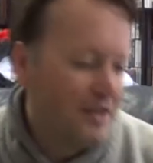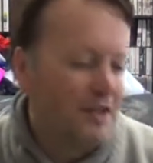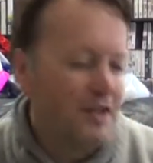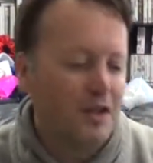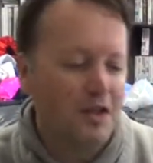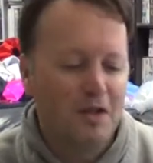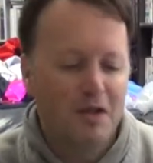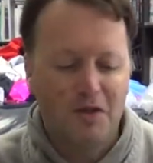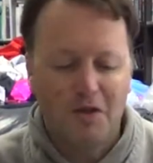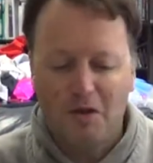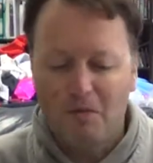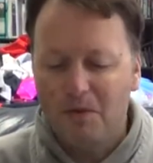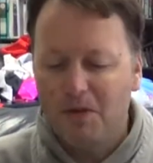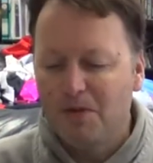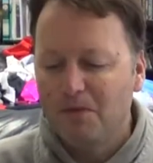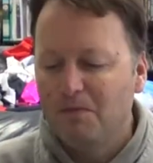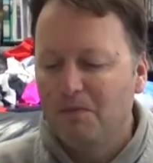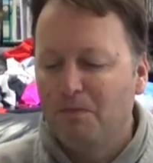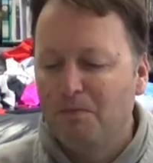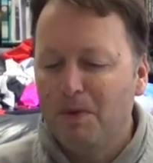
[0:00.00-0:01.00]
just got me
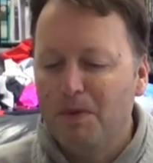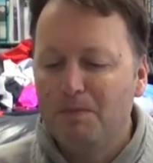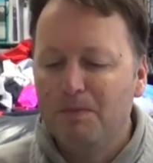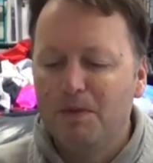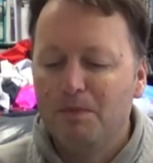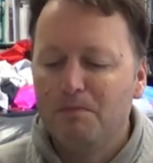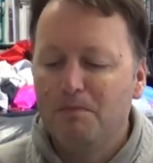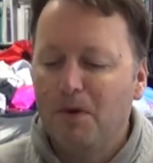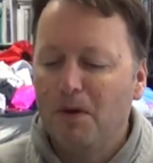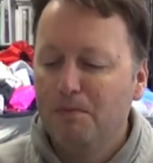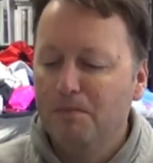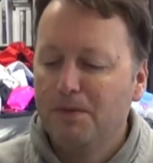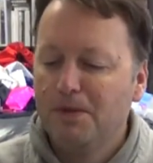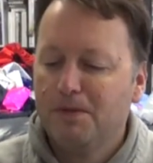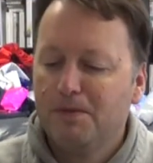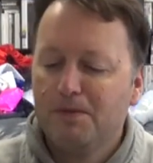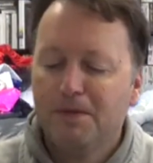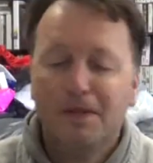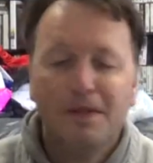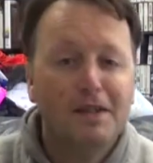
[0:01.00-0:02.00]
some bits and
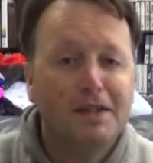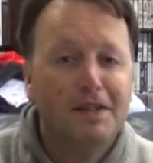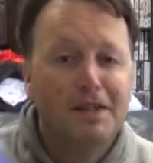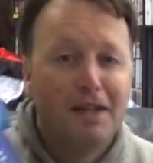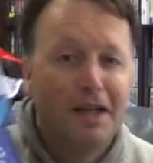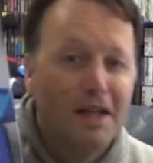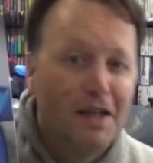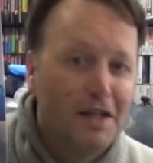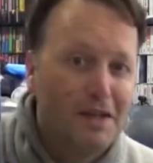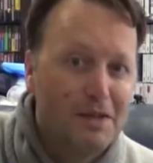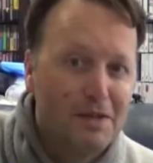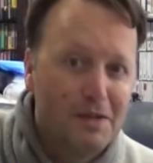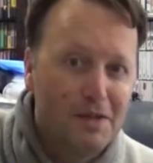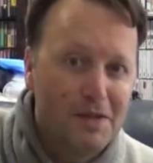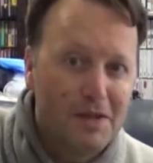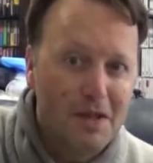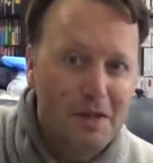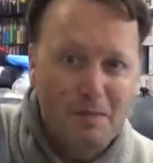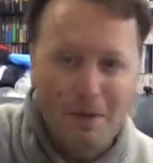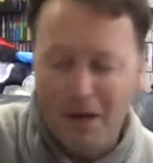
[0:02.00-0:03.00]
bobs. A
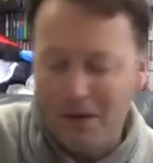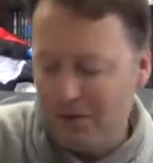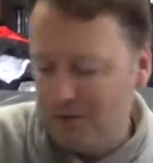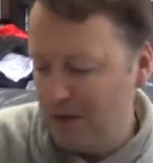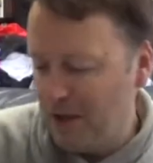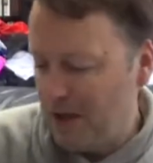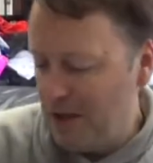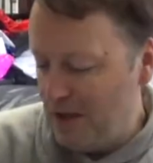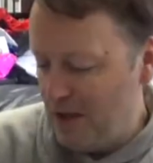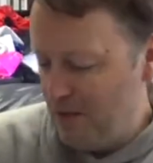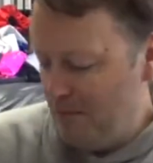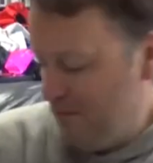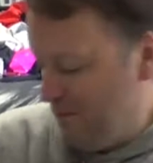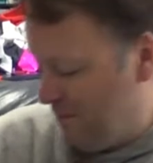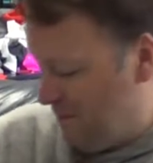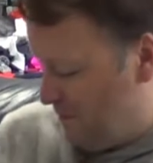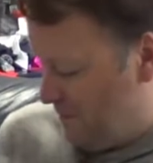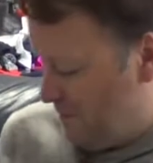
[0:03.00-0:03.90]
Sea Battle game,